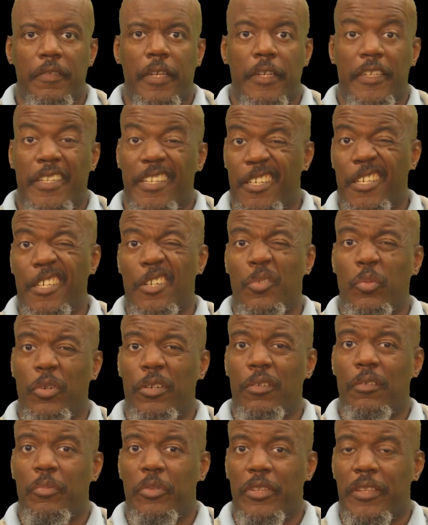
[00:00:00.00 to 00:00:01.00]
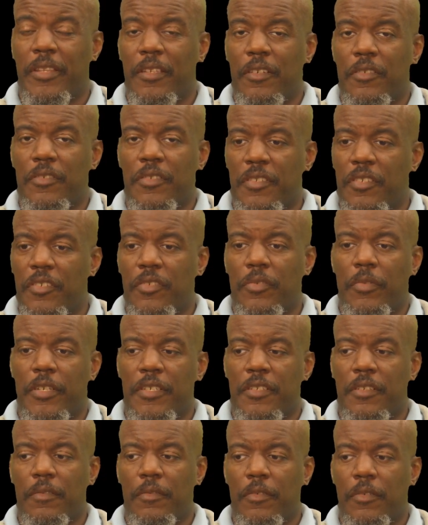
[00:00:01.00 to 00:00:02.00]
and you gotta kind of wonder, but there's a
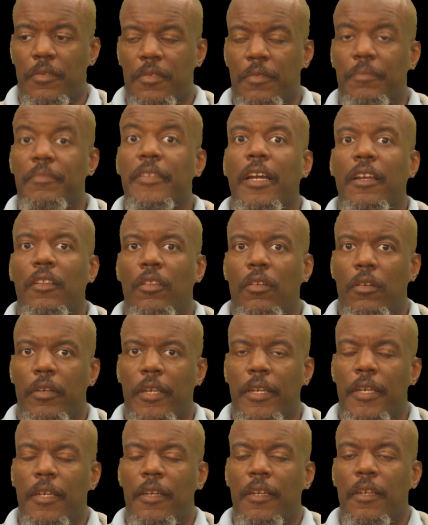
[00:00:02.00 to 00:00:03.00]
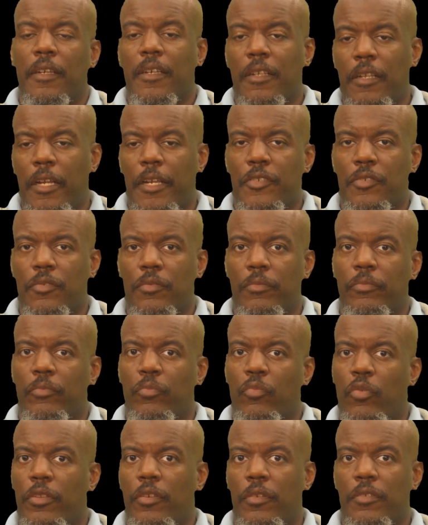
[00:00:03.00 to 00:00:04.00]
situation, there's some dialogue in the classroom
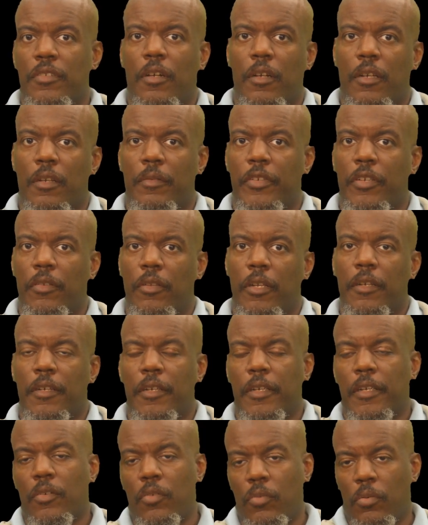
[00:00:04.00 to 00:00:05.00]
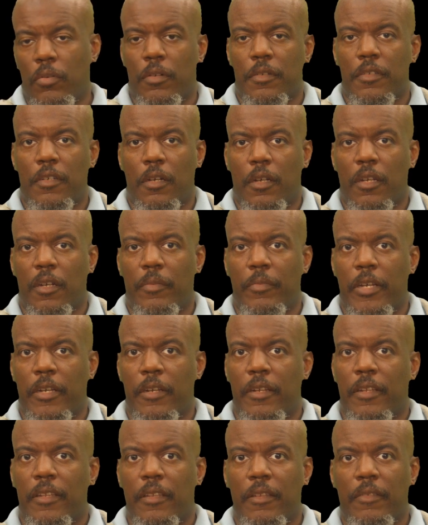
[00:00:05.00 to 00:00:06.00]
where they're talking to Yolanda and Court are talking about
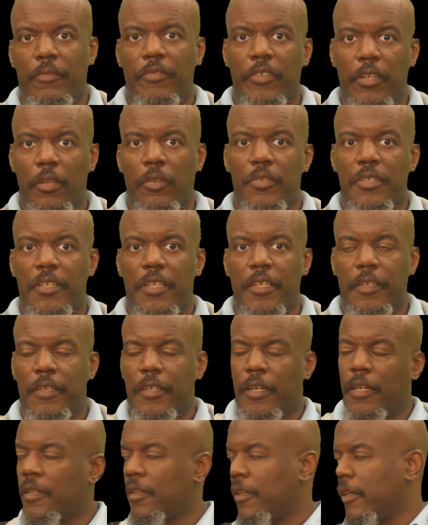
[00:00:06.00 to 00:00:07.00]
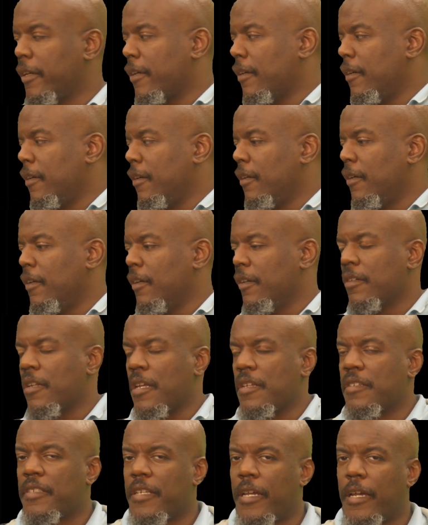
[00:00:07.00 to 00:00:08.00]
it, and the Fiddler's kid kind of like
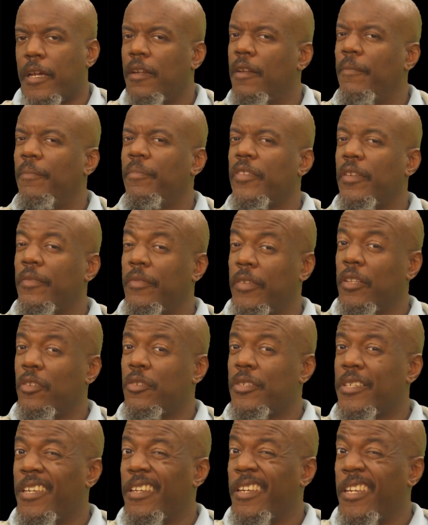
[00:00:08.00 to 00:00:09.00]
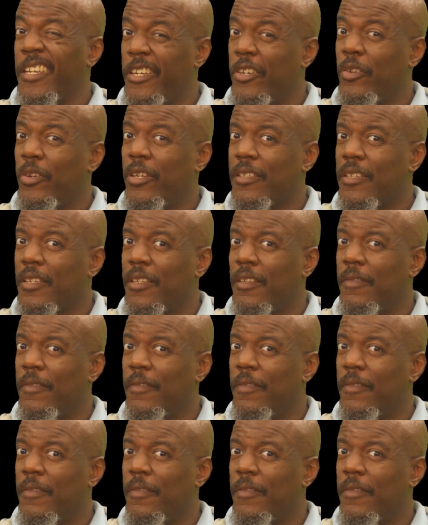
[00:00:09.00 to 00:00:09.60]
does that. The Fiddler's kid hear it,